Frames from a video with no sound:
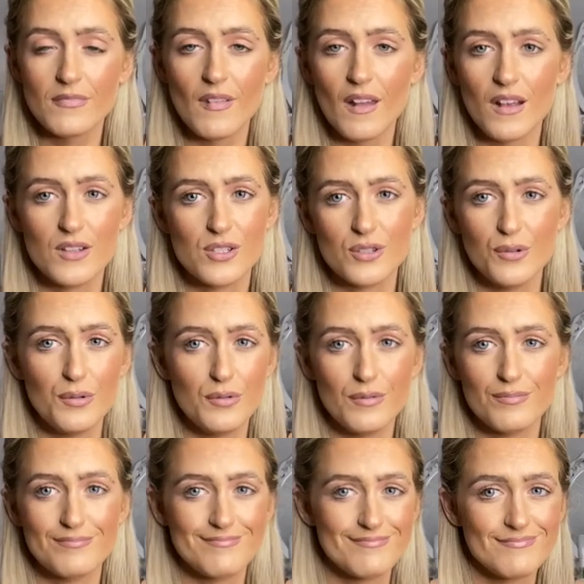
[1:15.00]
so
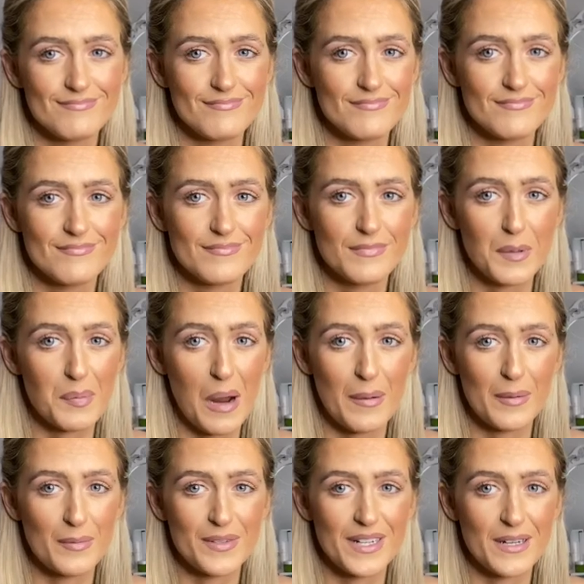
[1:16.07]
you probably
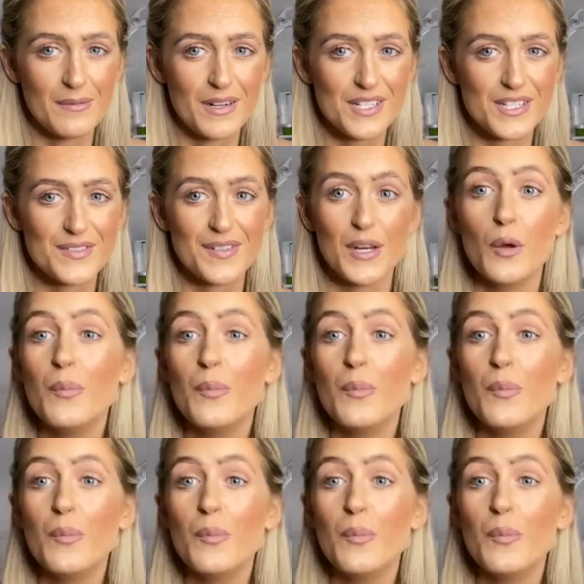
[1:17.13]
wouldn't need to watch this video,